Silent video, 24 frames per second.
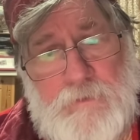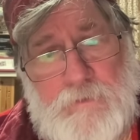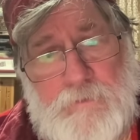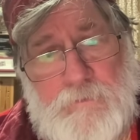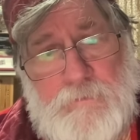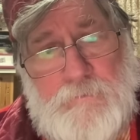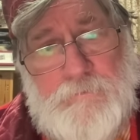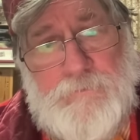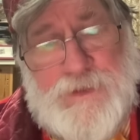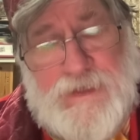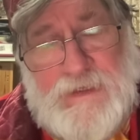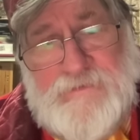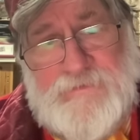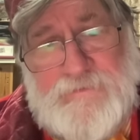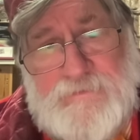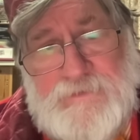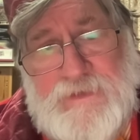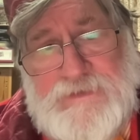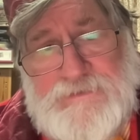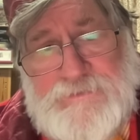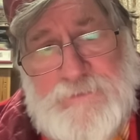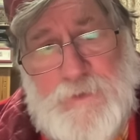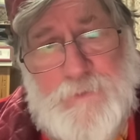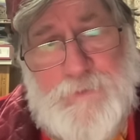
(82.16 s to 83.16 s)
But I think
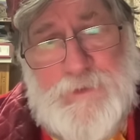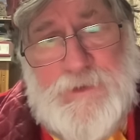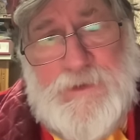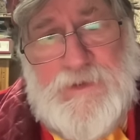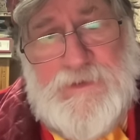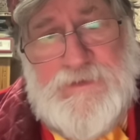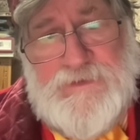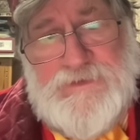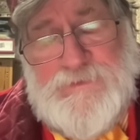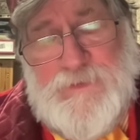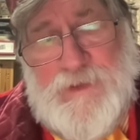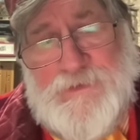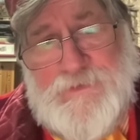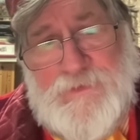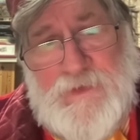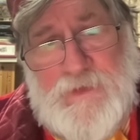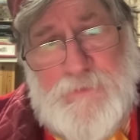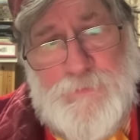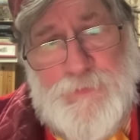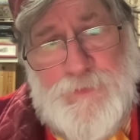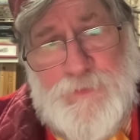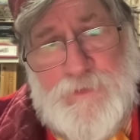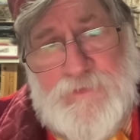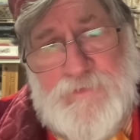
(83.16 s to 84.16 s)
that's what we're going to end
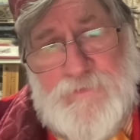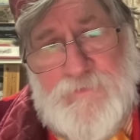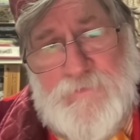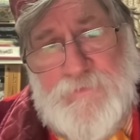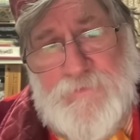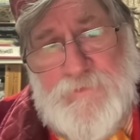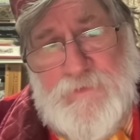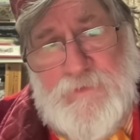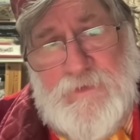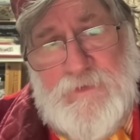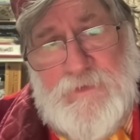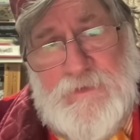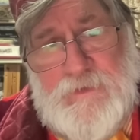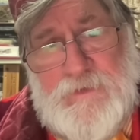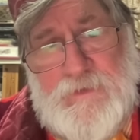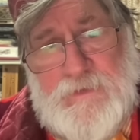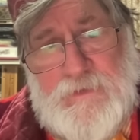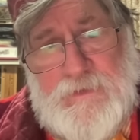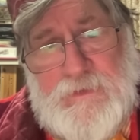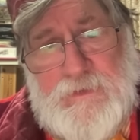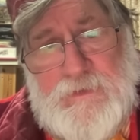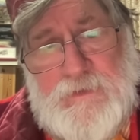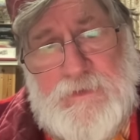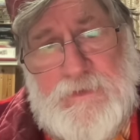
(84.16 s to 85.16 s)
up with
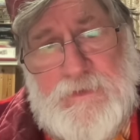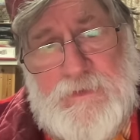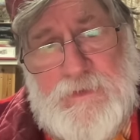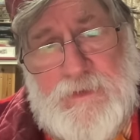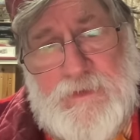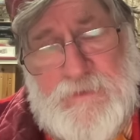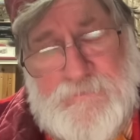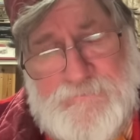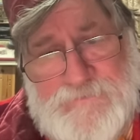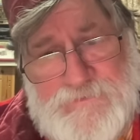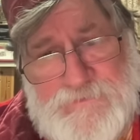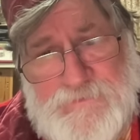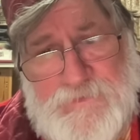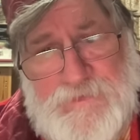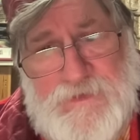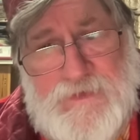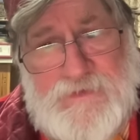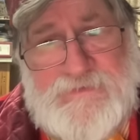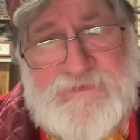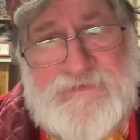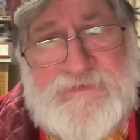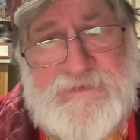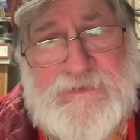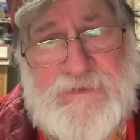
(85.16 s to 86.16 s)
after the
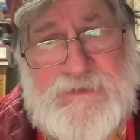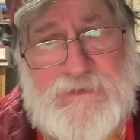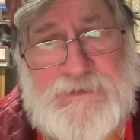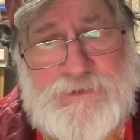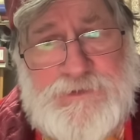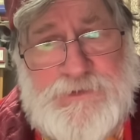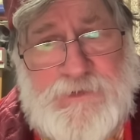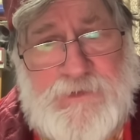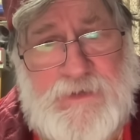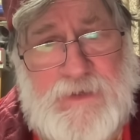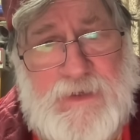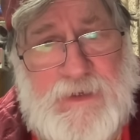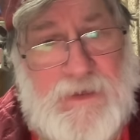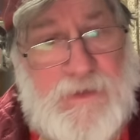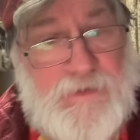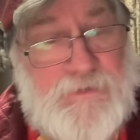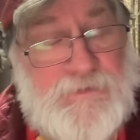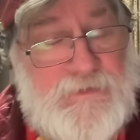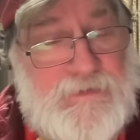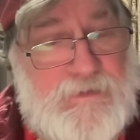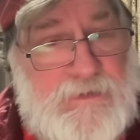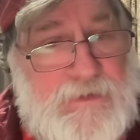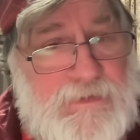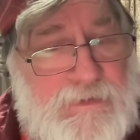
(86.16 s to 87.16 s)
next election.
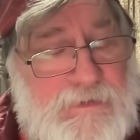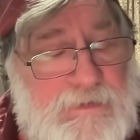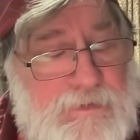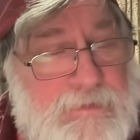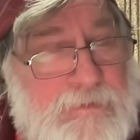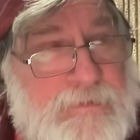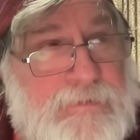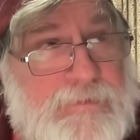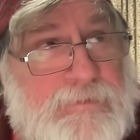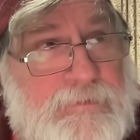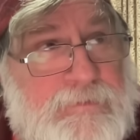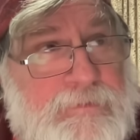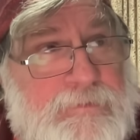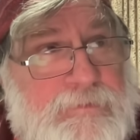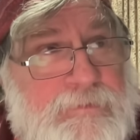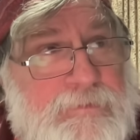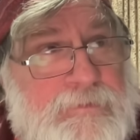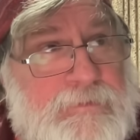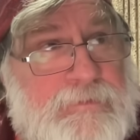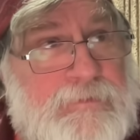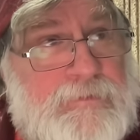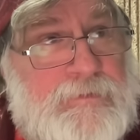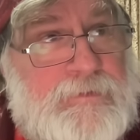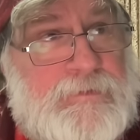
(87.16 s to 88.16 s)
And the
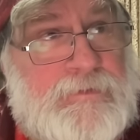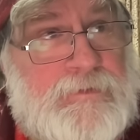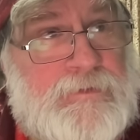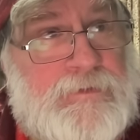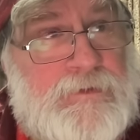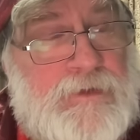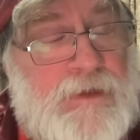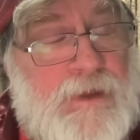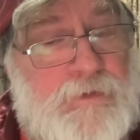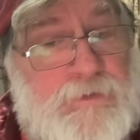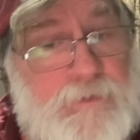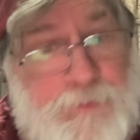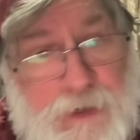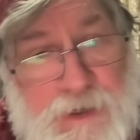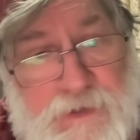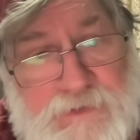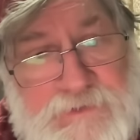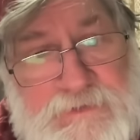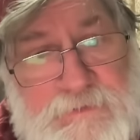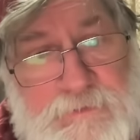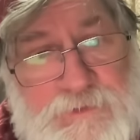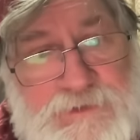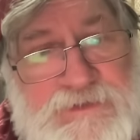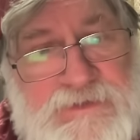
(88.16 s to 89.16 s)

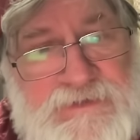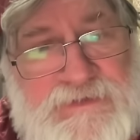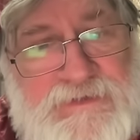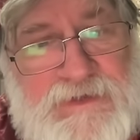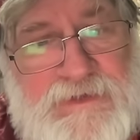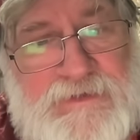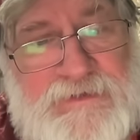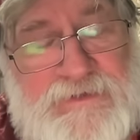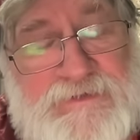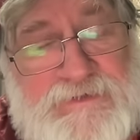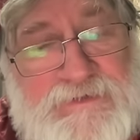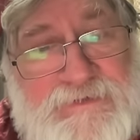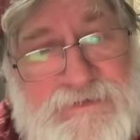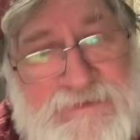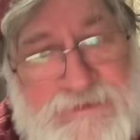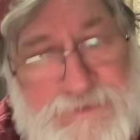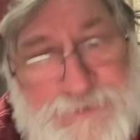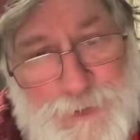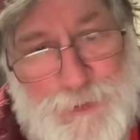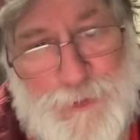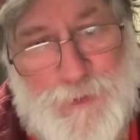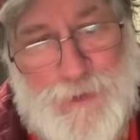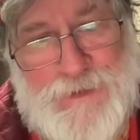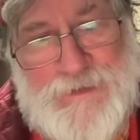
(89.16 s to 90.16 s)
party which is going to
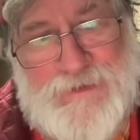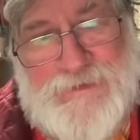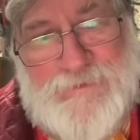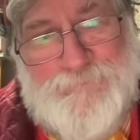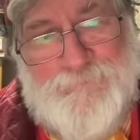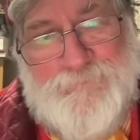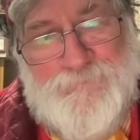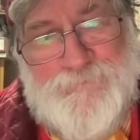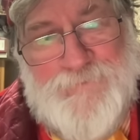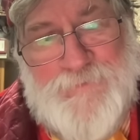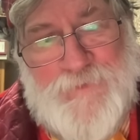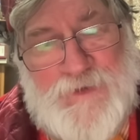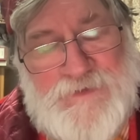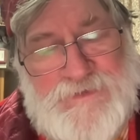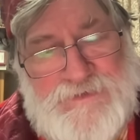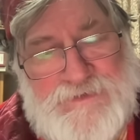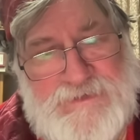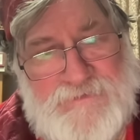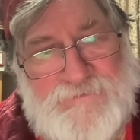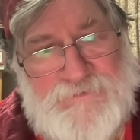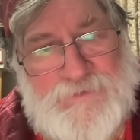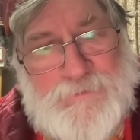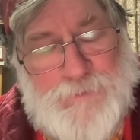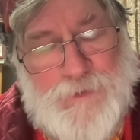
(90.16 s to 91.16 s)
destroy the
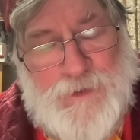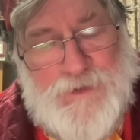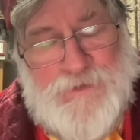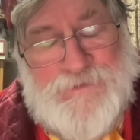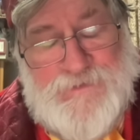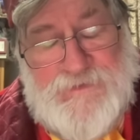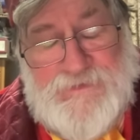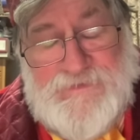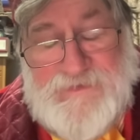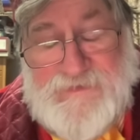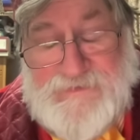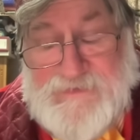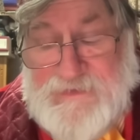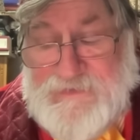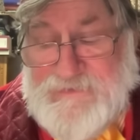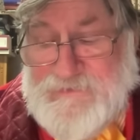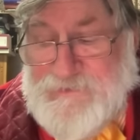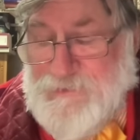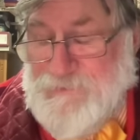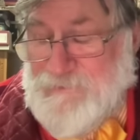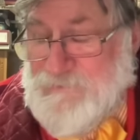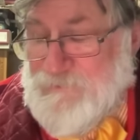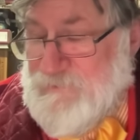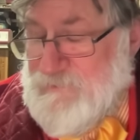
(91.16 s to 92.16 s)
Conservative Party, as I say, is
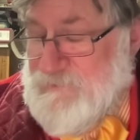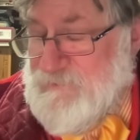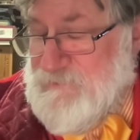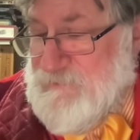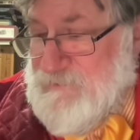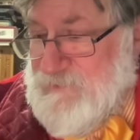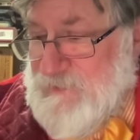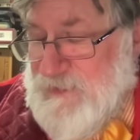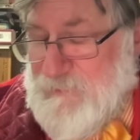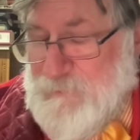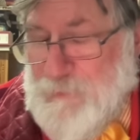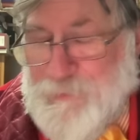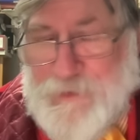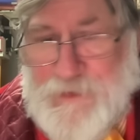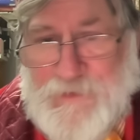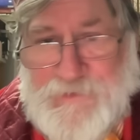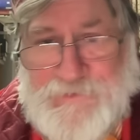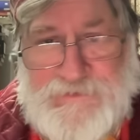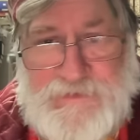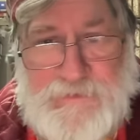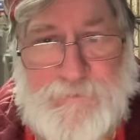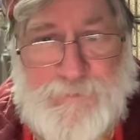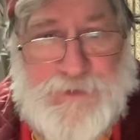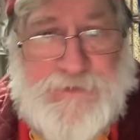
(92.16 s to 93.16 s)
not the Labour
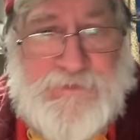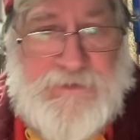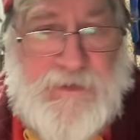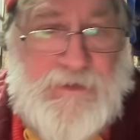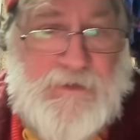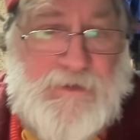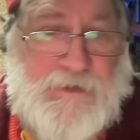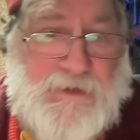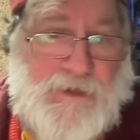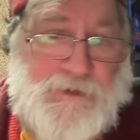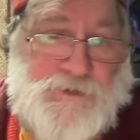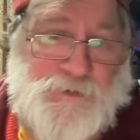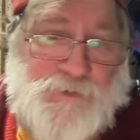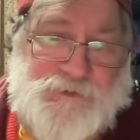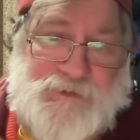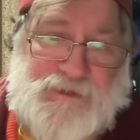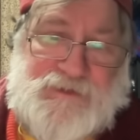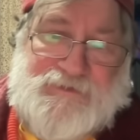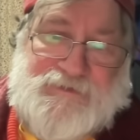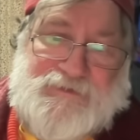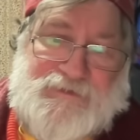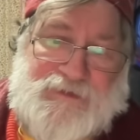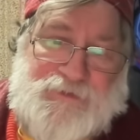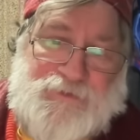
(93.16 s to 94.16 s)
Party, but according
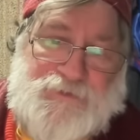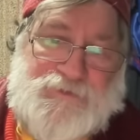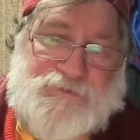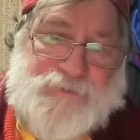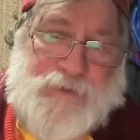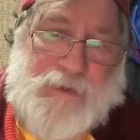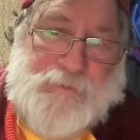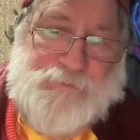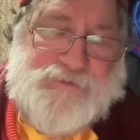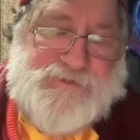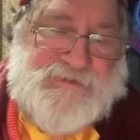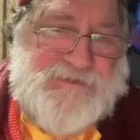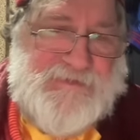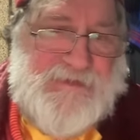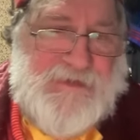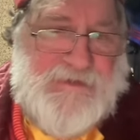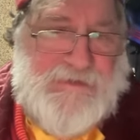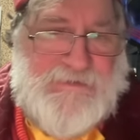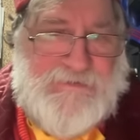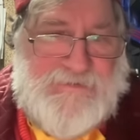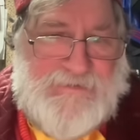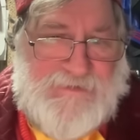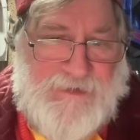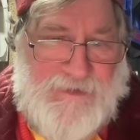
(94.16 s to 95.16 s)
to the newspapers today,
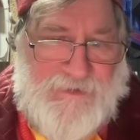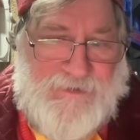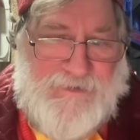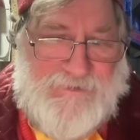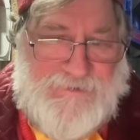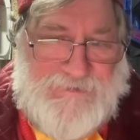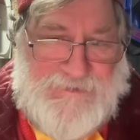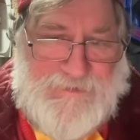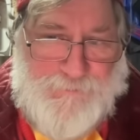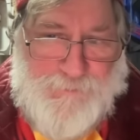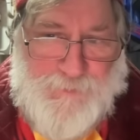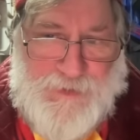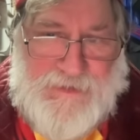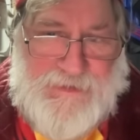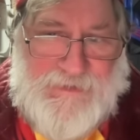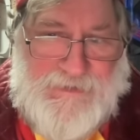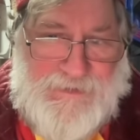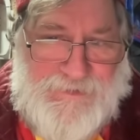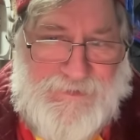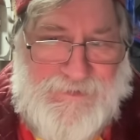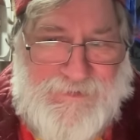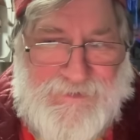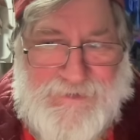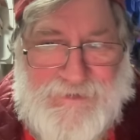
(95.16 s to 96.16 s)
it's going to
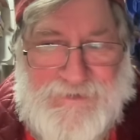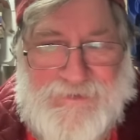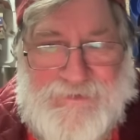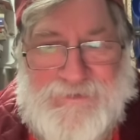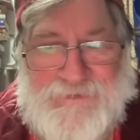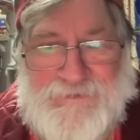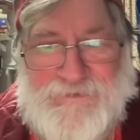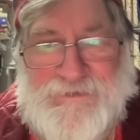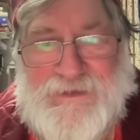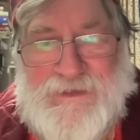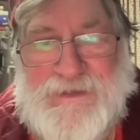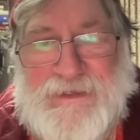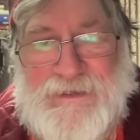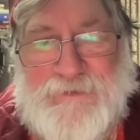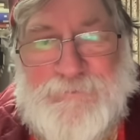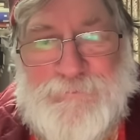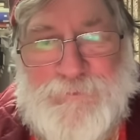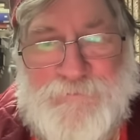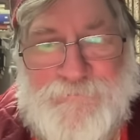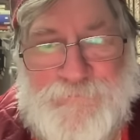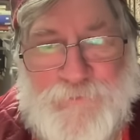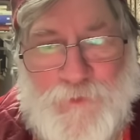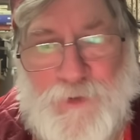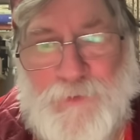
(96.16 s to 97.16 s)
be the
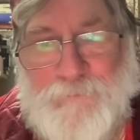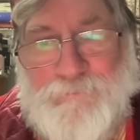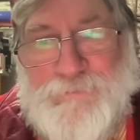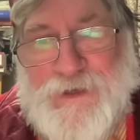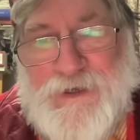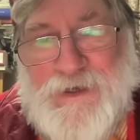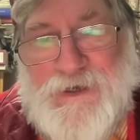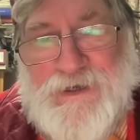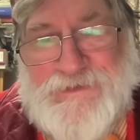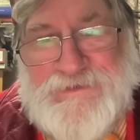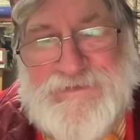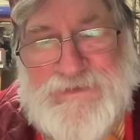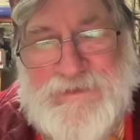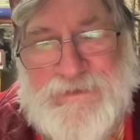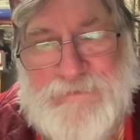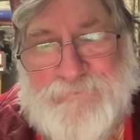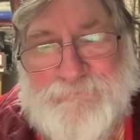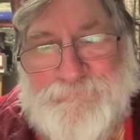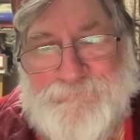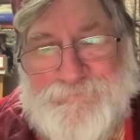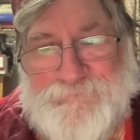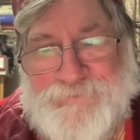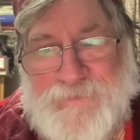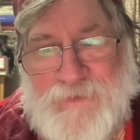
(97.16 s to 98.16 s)
Reform Party,
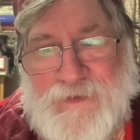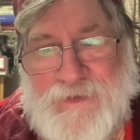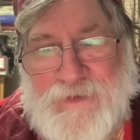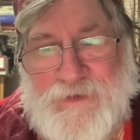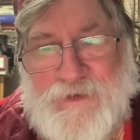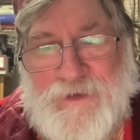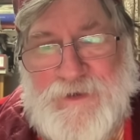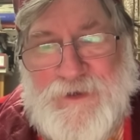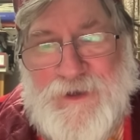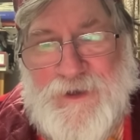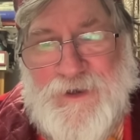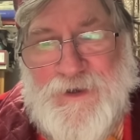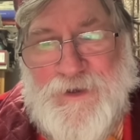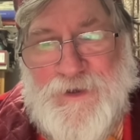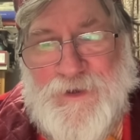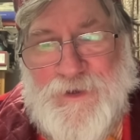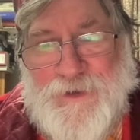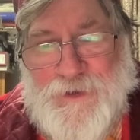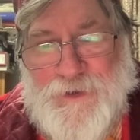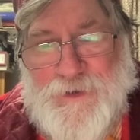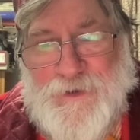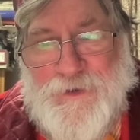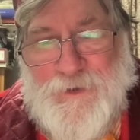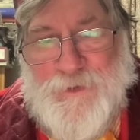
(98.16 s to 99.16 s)

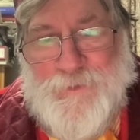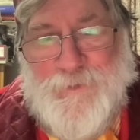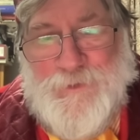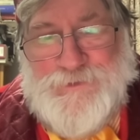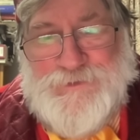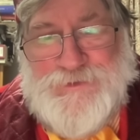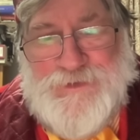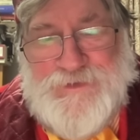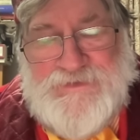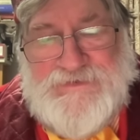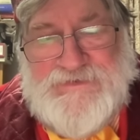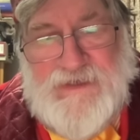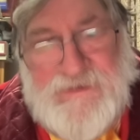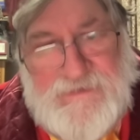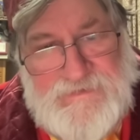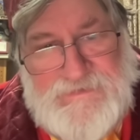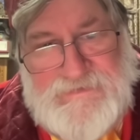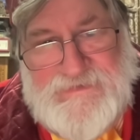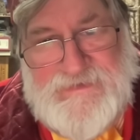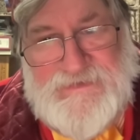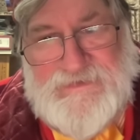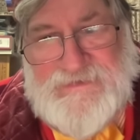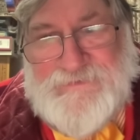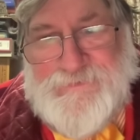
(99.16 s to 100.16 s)
Richard
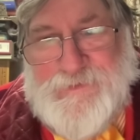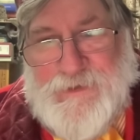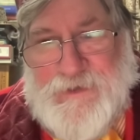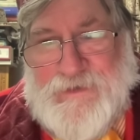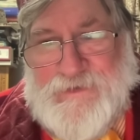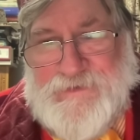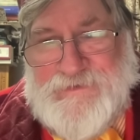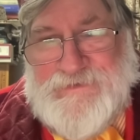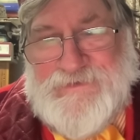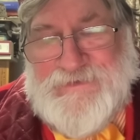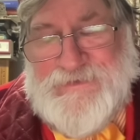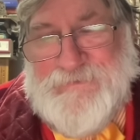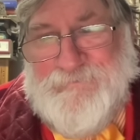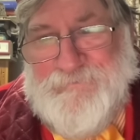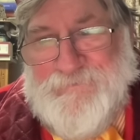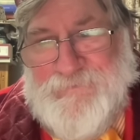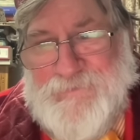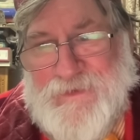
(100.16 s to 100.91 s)
Tice's party.